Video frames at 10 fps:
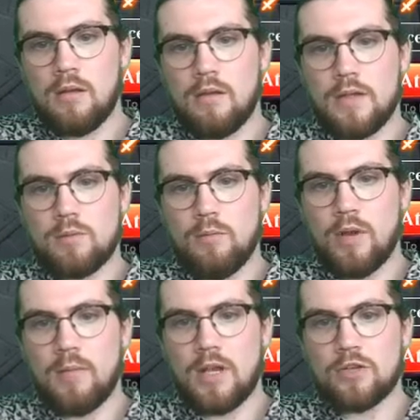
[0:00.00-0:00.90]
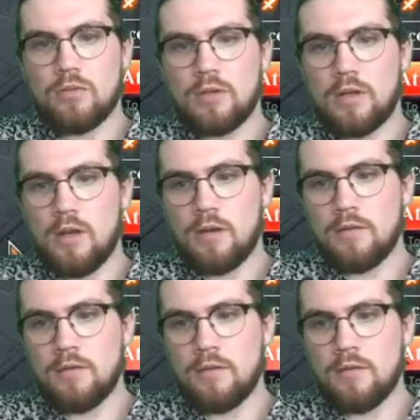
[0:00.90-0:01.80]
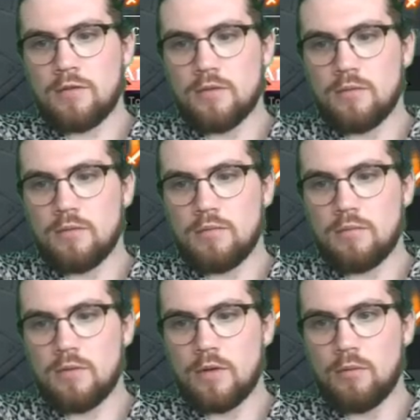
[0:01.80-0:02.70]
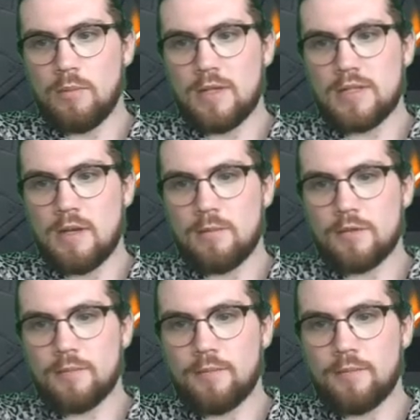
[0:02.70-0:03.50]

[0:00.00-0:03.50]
this 1 point might shorten the clock, so I don't want to miss damage.